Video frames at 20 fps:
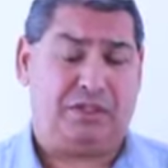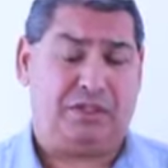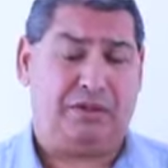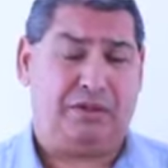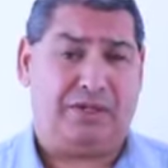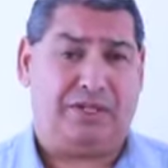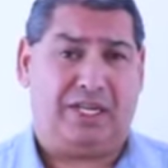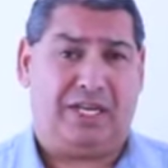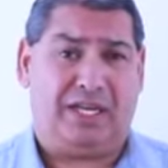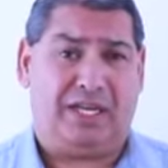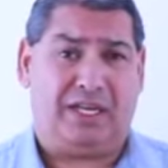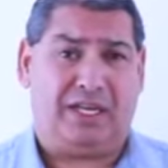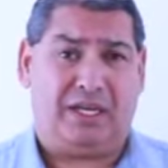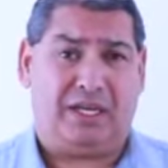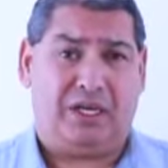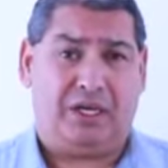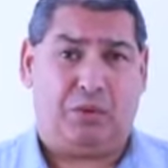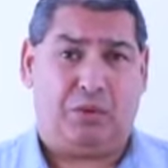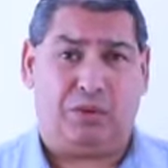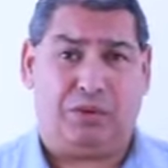of doing that,
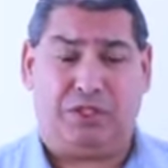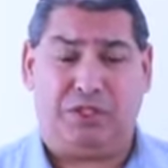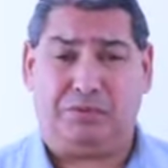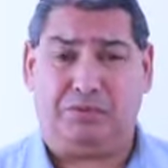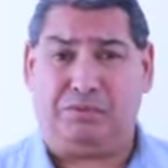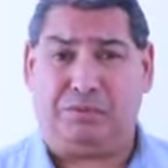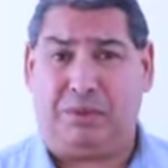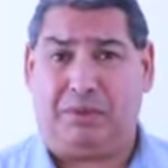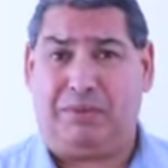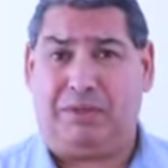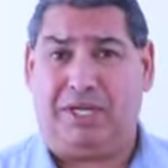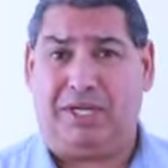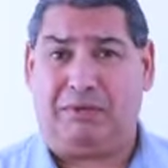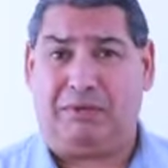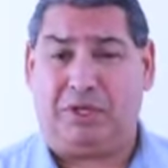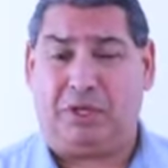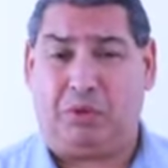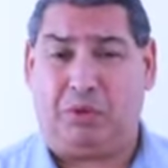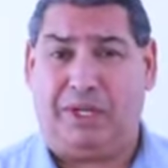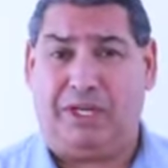which is probably going
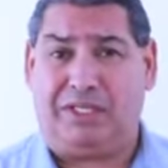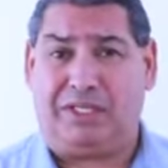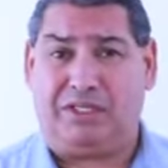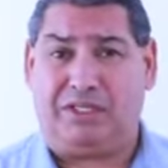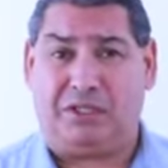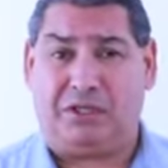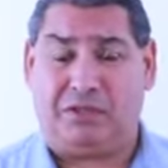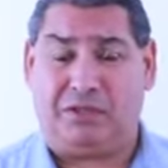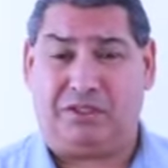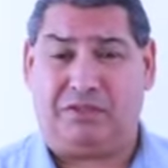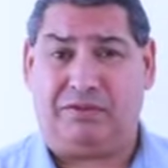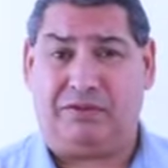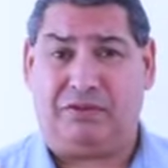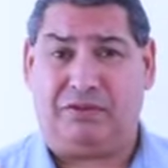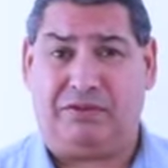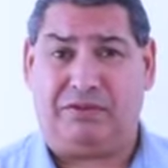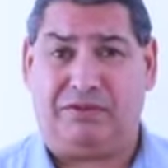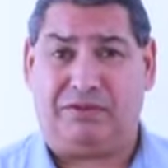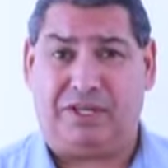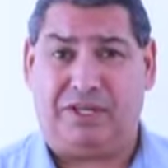to equate to the cost of your
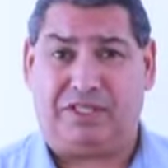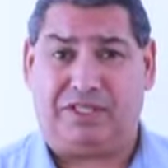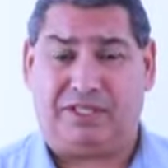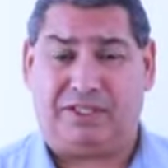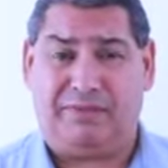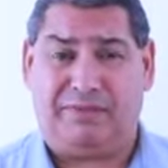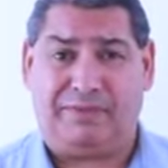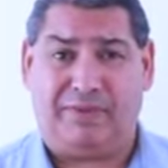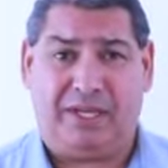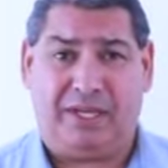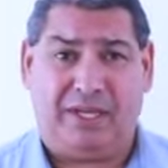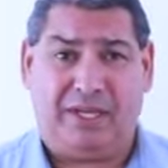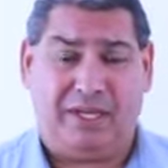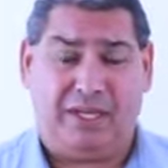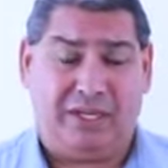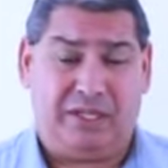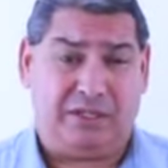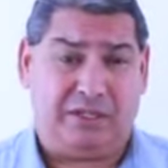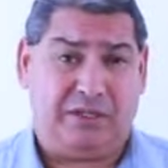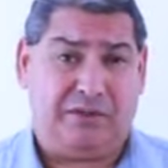refresher.
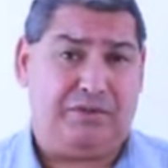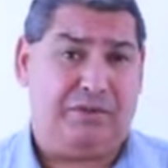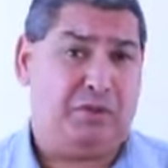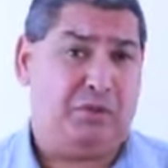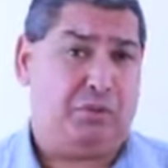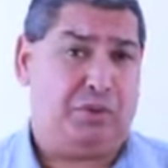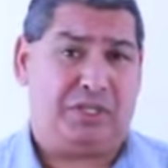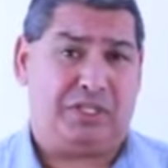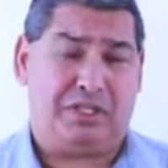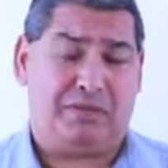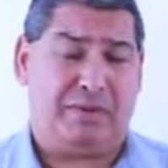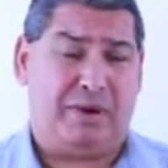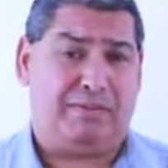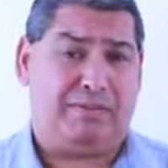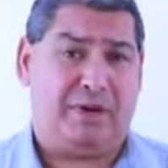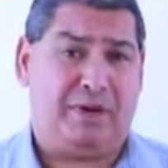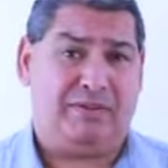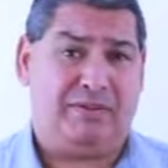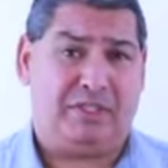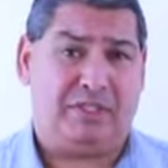So if you wish to map
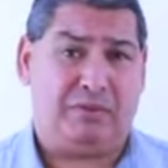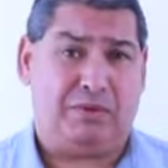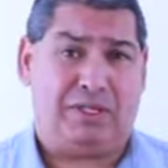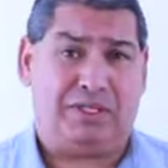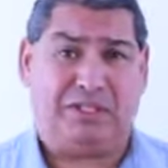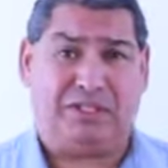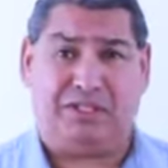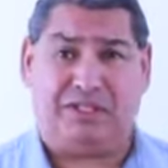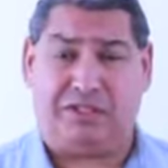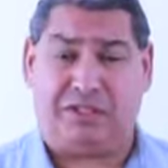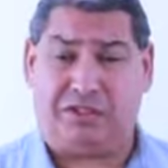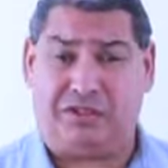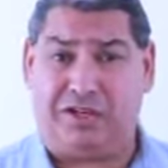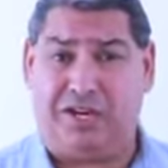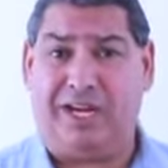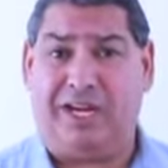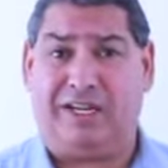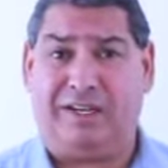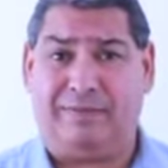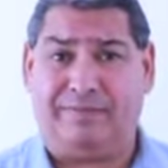over to us as a
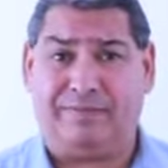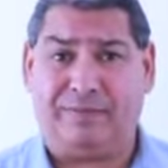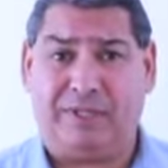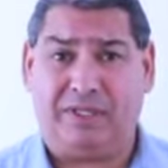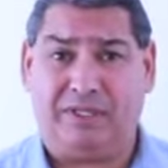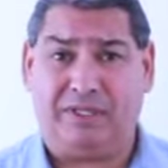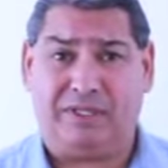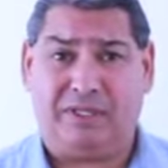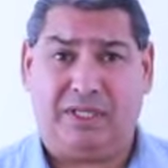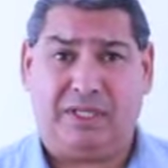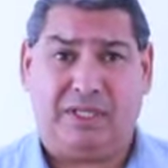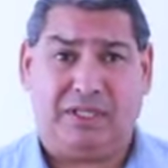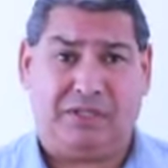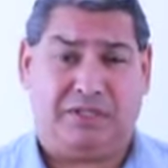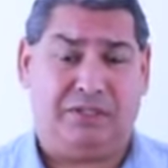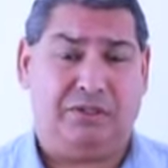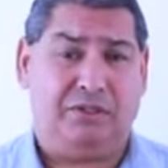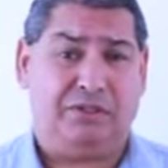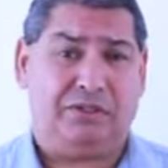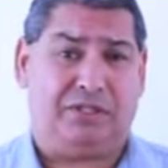trainer
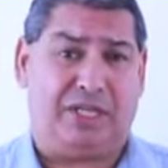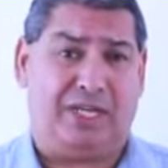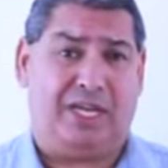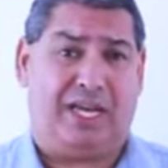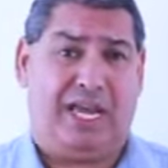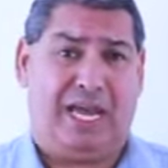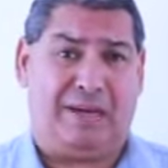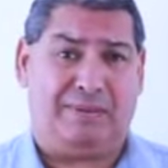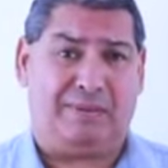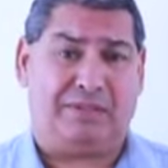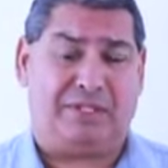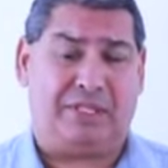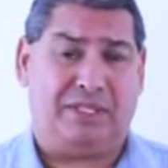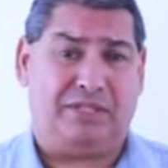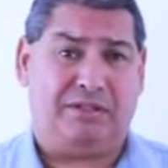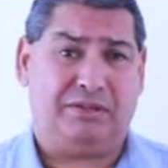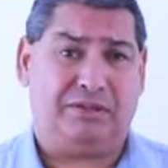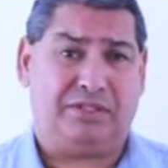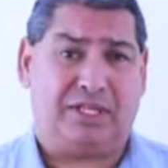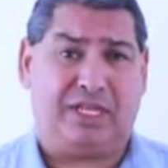to use our
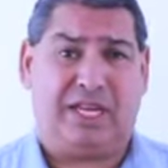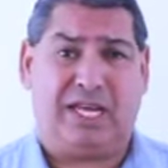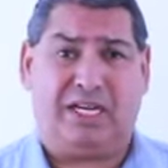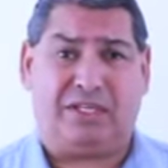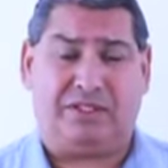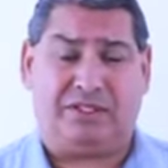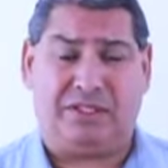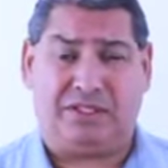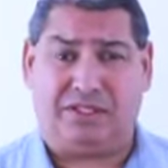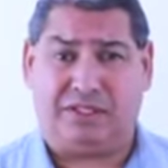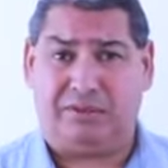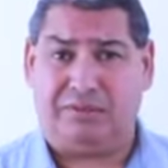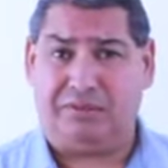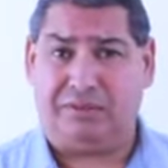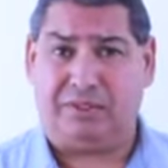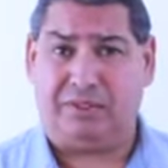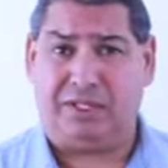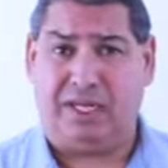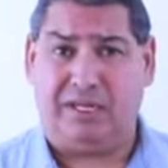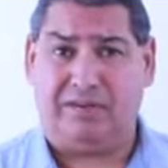materials and our system
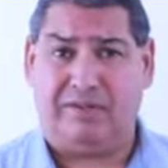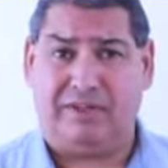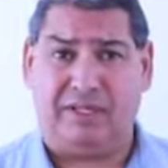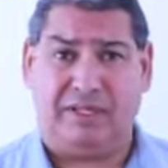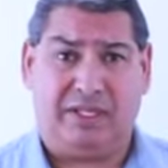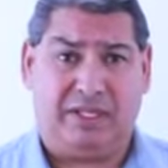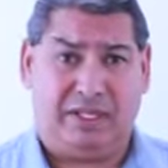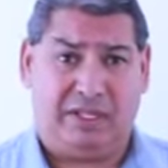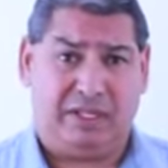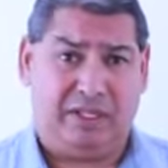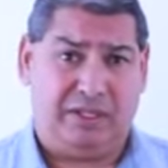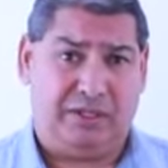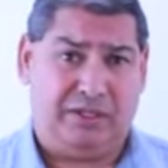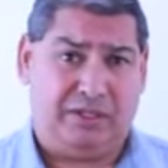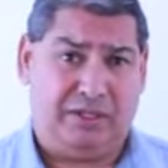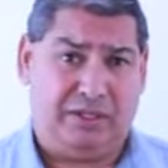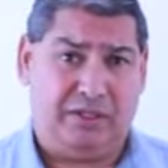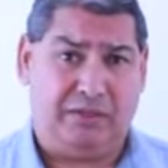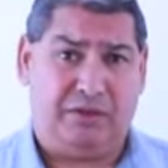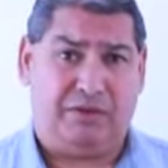to deliver
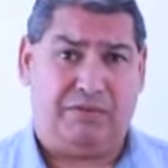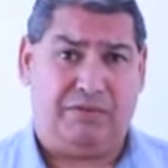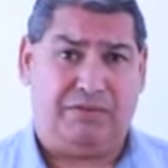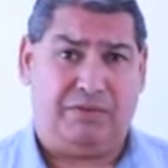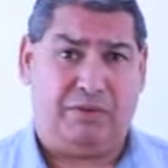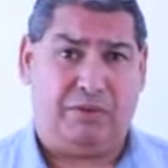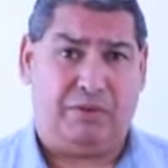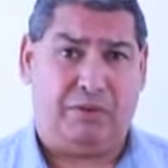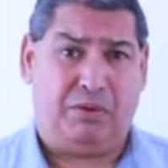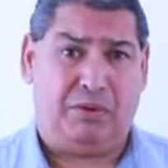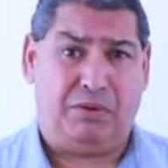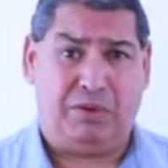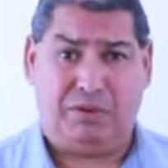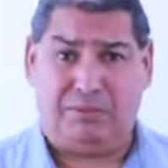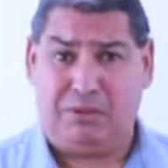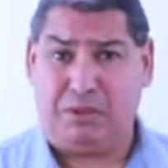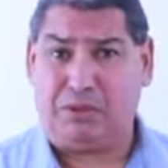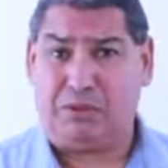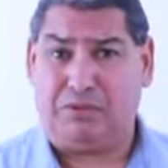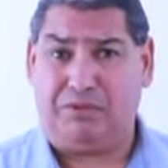the Unit 4, the
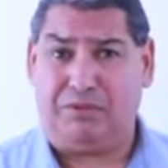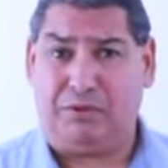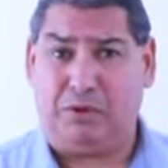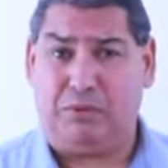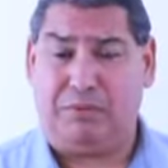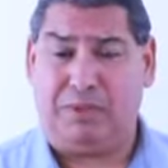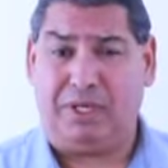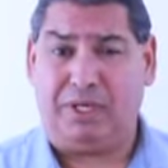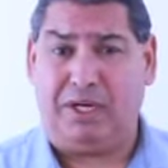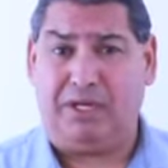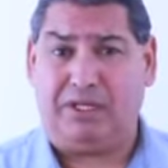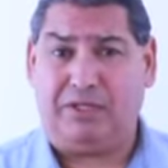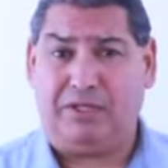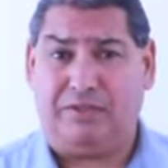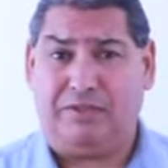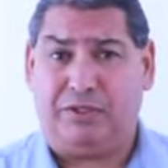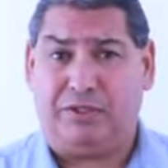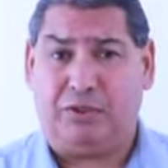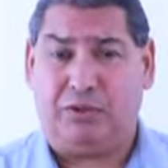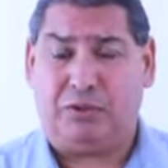Module 4 PI unit
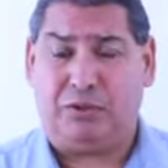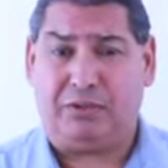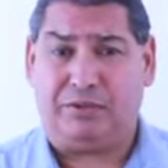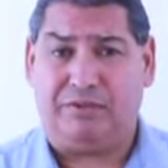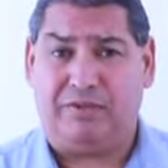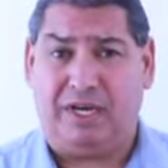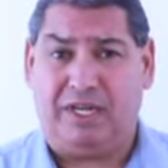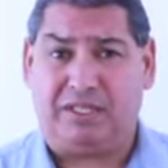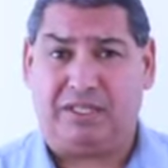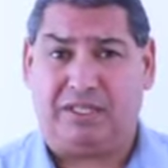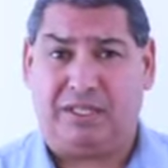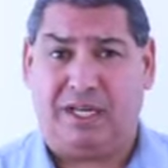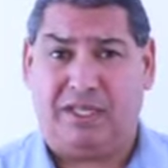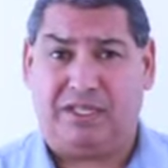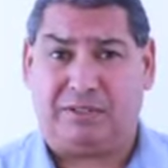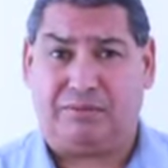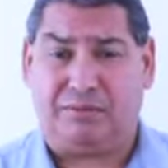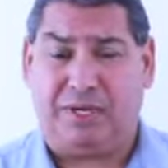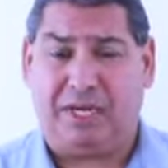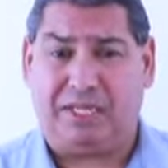of the Dawes Supervisors
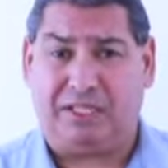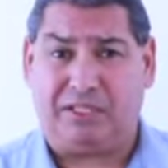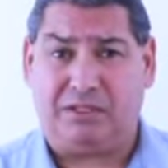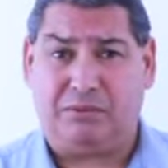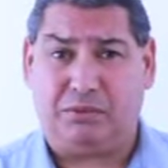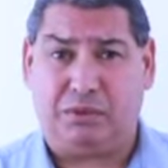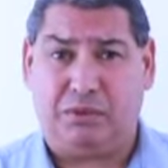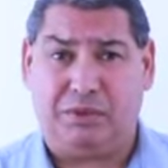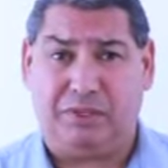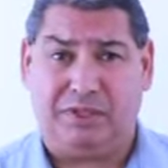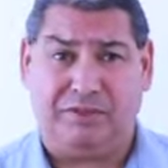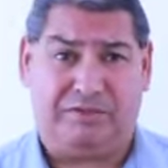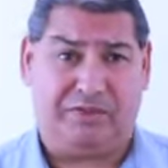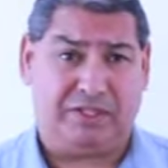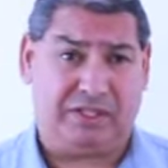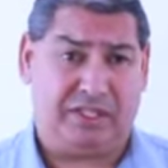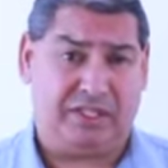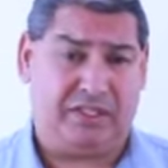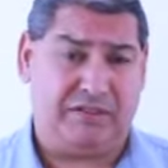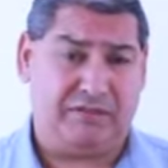License to Practice Award, the
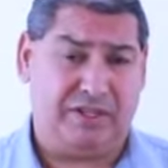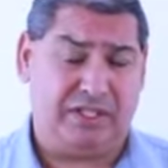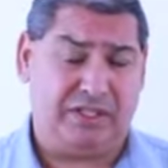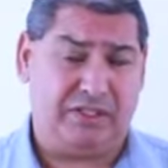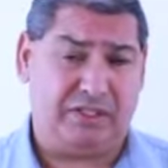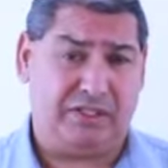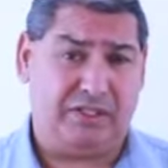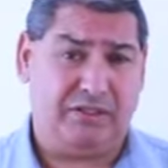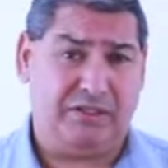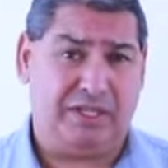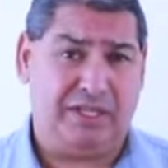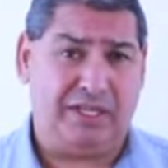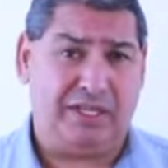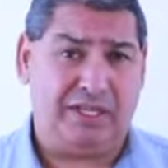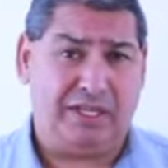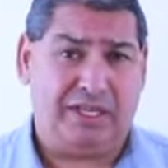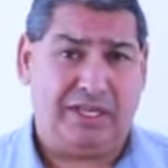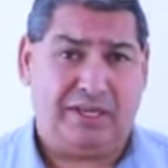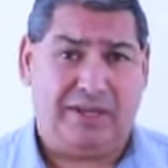Physical Intervention Unit,